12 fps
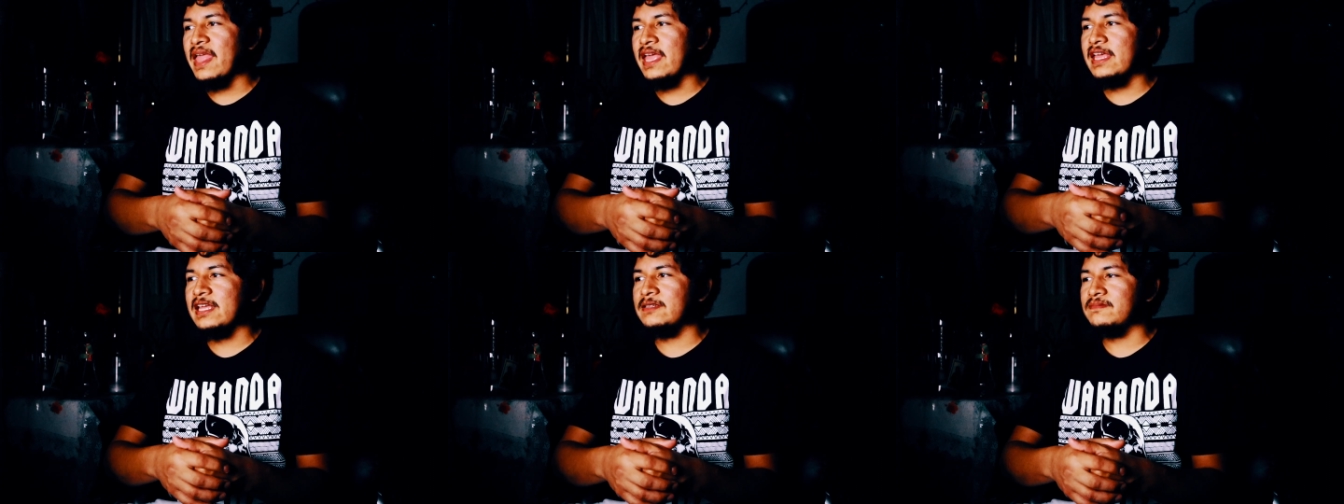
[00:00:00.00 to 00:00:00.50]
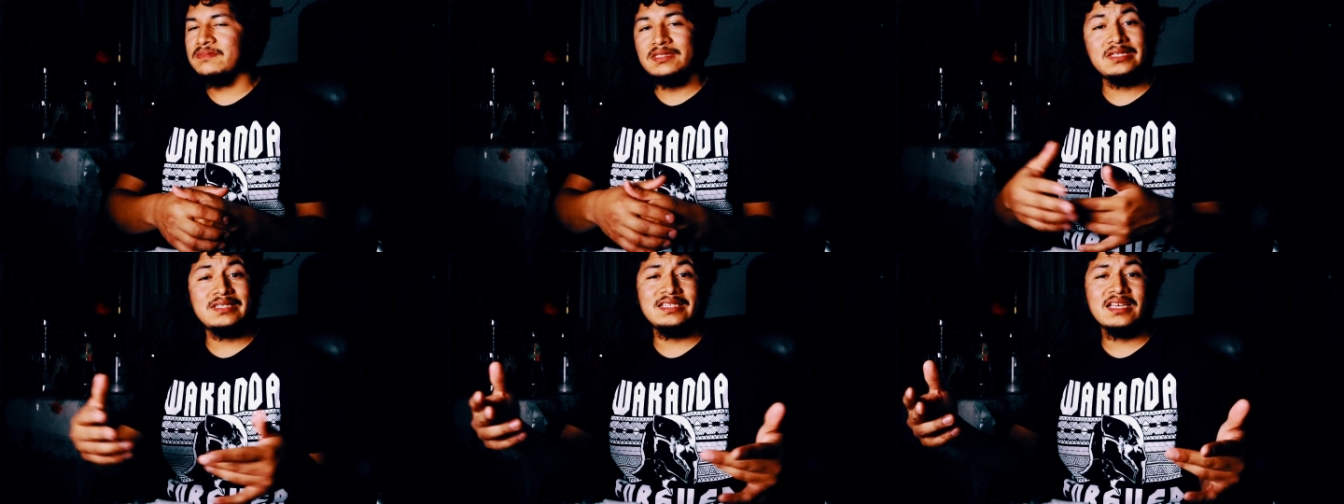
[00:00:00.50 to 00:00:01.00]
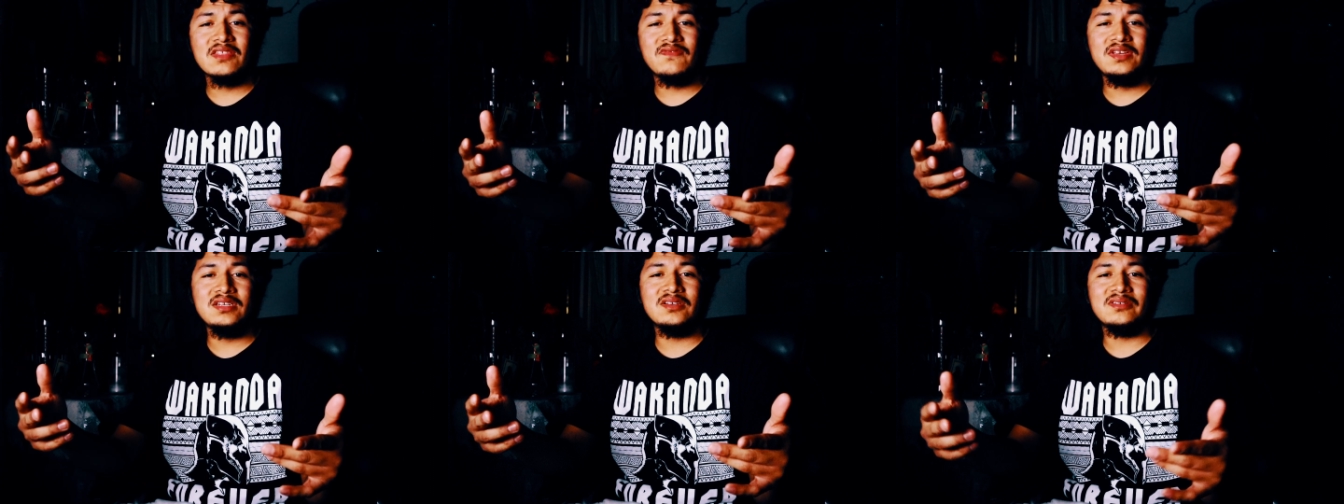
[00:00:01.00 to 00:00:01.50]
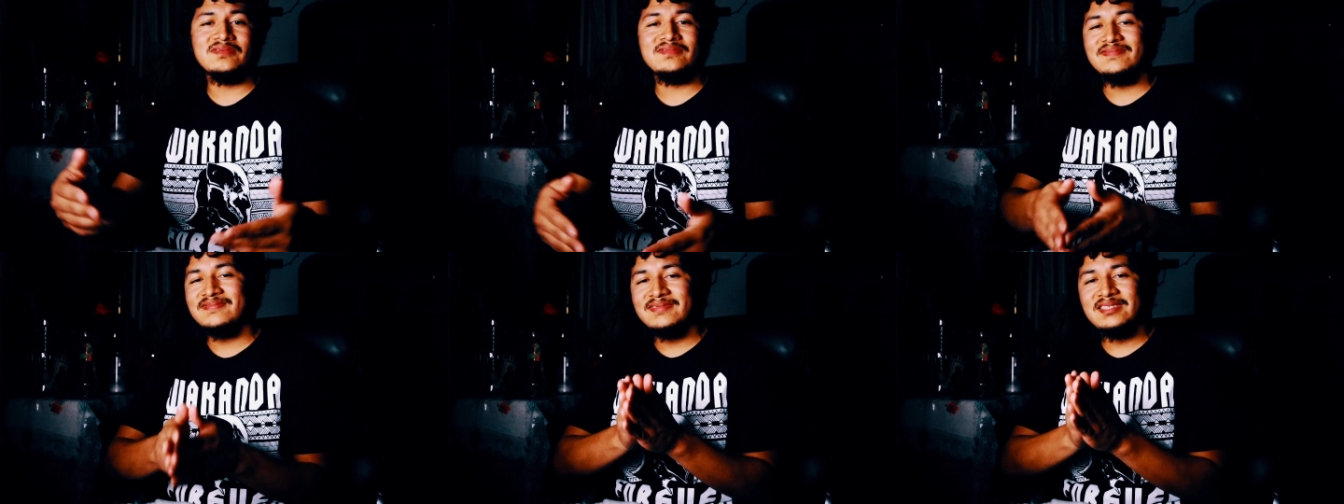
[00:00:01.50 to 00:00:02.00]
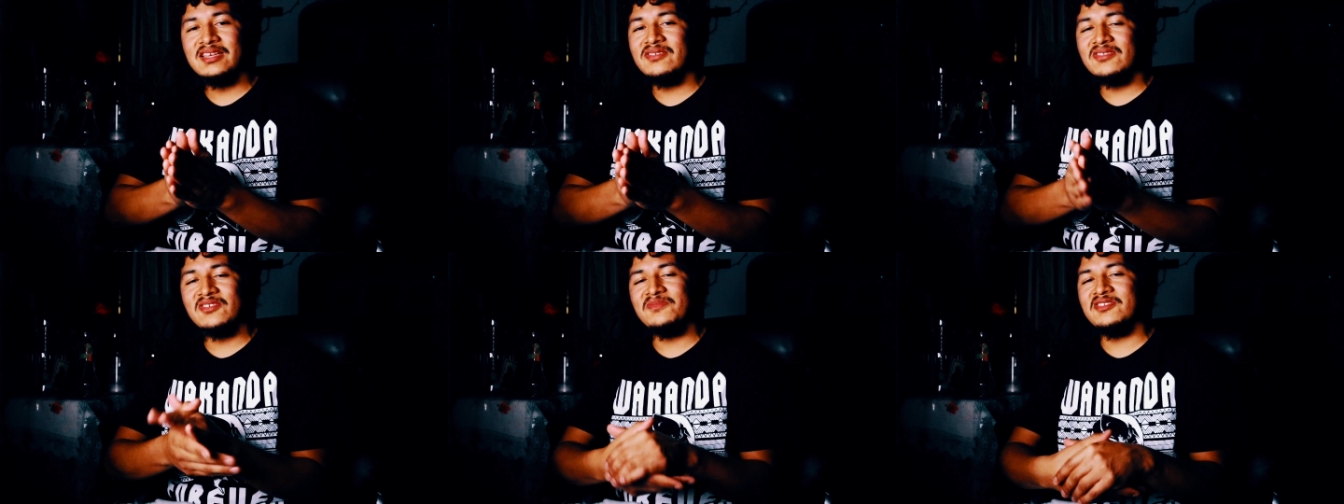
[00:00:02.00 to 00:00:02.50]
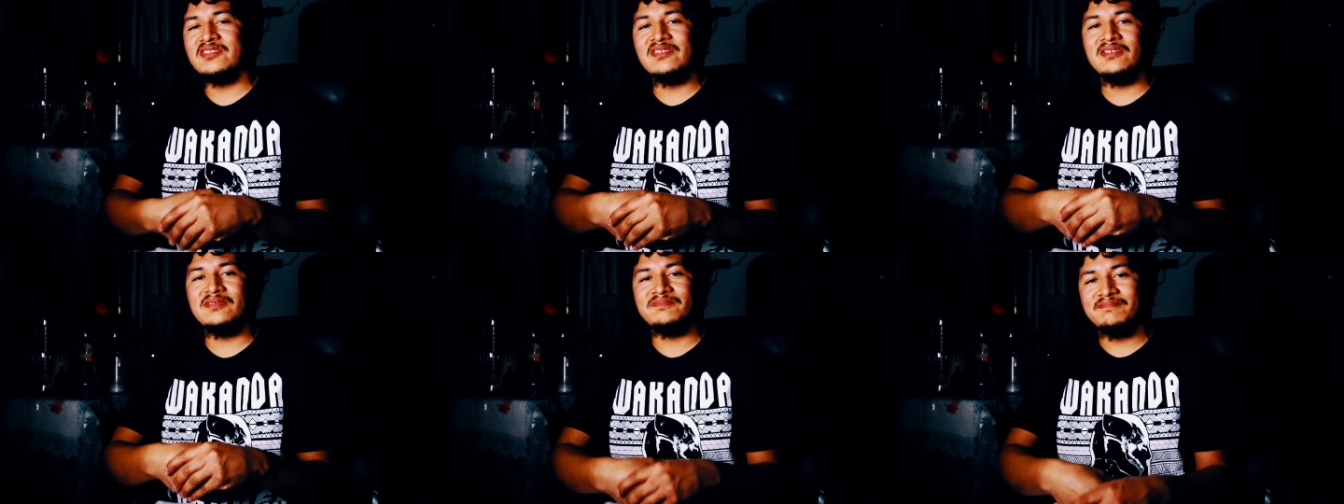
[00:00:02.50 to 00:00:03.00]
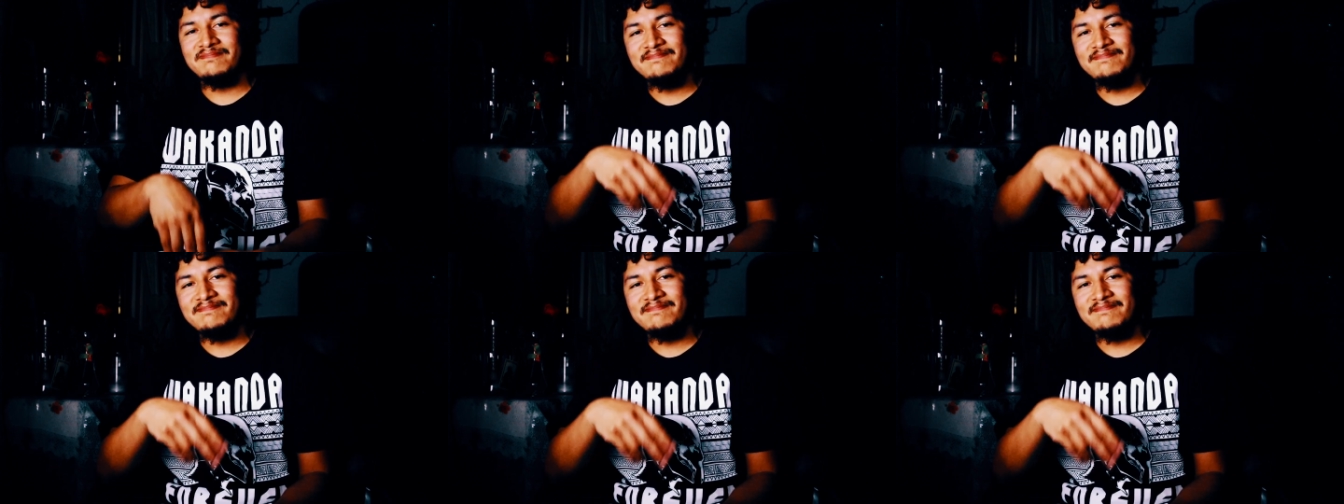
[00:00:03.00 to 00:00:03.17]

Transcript: And to the next video. Thank you so much, y'all.